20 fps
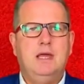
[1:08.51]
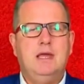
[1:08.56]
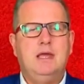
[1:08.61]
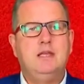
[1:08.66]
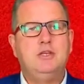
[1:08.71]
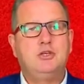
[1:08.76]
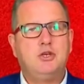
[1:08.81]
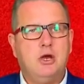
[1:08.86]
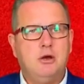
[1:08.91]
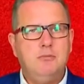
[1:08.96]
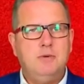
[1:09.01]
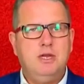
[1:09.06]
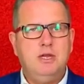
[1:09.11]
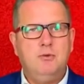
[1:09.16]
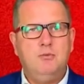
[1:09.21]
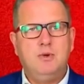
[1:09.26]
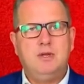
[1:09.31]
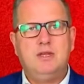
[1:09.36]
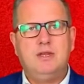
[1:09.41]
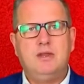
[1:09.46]
In Germany
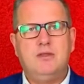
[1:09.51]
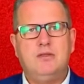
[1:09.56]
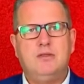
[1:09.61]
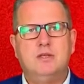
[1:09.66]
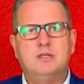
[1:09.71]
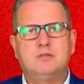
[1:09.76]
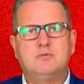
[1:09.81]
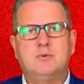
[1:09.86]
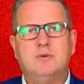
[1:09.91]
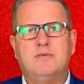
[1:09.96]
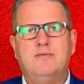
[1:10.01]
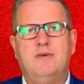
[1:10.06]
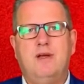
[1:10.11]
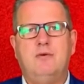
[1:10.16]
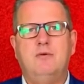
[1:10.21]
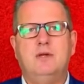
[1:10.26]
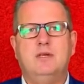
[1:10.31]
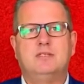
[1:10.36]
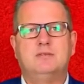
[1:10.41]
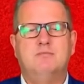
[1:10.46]
we did this with
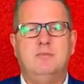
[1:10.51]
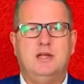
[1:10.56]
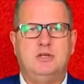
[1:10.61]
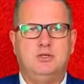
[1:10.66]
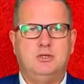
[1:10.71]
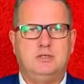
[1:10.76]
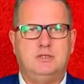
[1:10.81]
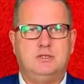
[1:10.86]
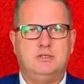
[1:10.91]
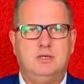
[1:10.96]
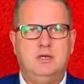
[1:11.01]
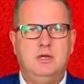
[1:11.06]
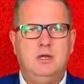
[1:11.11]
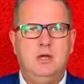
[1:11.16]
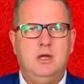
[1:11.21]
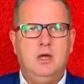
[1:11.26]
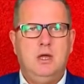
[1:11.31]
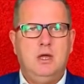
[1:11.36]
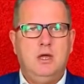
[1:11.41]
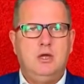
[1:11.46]
various measures.
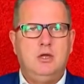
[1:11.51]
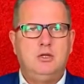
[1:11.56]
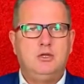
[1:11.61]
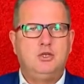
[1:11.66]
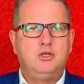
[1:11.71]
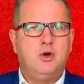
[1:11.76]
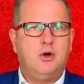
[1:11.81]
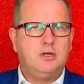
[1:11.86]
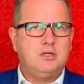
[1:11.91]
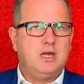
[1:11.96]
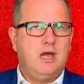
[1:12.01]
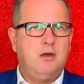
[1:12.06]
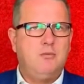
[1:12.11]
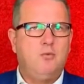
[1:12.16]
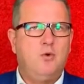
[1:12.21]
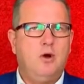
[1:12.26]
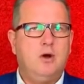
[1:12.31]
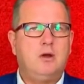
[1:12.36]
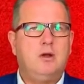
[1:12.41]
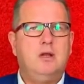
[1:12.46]
Short-time
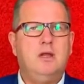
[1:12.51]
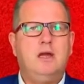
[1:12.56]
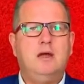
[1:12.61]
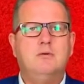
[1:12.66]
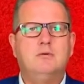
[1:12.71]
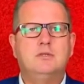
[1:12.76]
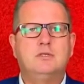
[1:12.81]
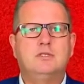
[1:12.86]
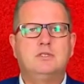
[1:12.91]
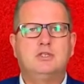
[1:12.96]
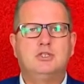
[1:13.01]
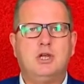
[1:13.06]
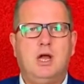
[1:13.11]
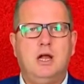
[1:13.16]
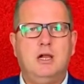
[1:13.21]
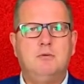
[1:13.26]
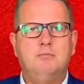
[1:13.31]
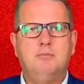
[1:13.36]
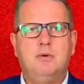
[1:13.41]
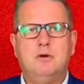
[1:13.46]
work allowance,
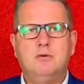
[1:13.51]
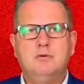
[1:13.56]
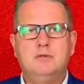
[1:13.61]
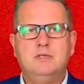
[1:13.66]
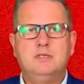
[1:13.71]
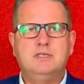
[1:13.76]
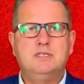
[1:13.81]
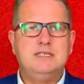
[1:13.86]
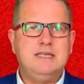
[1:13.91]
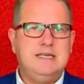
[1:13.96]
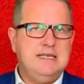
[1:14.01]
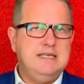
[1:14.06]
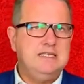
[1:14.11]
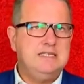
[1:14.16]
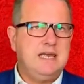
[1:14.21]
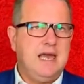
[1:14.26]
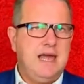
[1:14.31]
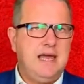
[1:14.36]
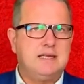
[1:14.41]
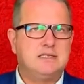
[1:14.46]
child bonus,
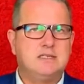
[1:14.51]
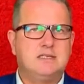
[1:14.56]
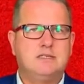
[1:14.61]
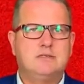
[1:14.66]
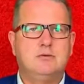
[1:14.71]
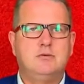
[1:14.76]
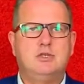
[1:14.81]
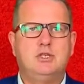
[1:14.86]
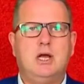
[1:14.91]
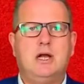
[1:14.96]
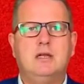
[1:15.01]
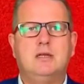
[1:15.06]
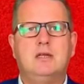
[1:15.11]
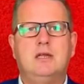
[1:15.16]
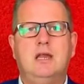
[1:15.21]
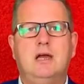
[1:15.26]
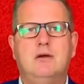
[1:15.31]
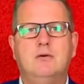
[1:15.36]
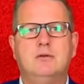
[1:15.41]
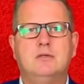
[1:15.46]
easier access to child
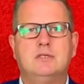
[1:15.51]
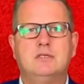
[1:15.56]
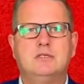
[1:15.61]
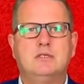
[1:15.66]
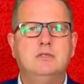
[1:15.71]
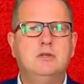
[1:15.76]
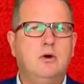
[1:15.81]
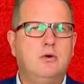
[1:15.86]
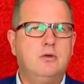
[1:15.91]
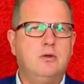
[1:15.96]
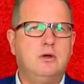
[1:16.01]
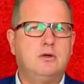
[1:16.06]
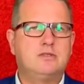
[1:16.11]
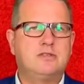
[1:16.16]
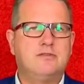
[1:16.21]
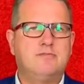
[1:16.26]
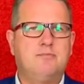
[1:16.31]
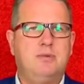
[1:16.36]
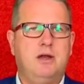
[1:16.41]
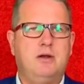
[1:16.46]
allowance, no loss
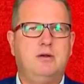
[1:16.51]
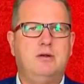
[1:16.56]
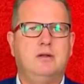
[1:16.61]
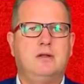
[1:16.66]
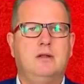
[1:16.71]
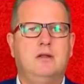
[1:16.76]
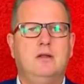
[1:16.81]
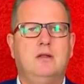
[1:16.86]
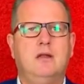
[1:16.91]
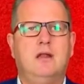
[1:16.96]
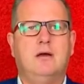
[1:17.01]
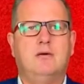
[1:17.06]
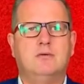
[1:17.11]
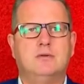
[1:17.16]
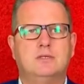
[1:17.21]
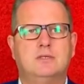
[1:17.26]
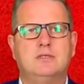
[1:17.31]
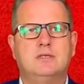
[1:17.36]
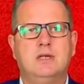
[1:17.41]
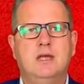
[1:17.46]
of parental
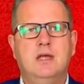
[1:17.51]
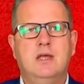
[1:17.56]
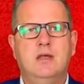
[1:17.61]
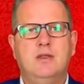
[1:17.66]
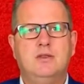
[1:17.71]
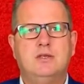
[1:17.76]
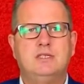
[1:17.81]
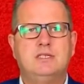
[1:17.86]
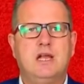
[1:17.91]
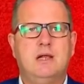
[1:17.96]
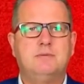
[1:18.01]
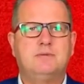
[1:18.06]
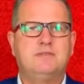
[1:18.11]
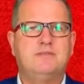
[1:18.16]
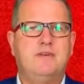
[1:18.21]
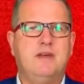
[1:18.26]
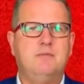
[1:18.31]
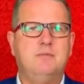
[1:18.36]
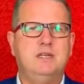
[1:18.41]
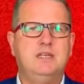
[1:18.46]
allowance. This helps
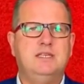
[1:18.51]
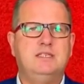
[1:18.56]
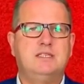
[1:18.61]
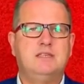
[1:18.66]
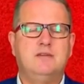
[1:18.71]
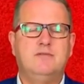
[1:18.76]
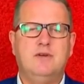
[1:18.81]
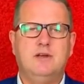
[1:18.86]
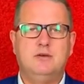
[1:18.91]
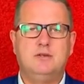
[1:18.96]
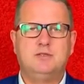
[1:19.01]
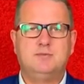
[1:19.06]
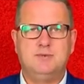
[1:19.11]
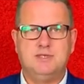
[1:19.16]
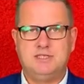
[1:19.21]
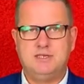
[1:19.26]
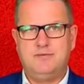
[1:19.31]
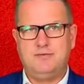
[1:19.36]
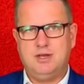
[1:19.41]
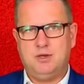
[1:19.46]
families in a very
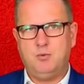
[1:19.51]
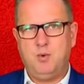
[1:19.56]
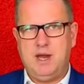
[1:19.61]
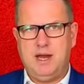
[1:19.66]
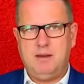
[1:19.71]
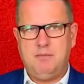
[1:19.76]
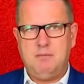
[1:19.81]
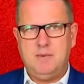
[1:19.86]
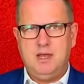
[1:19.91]
specific way.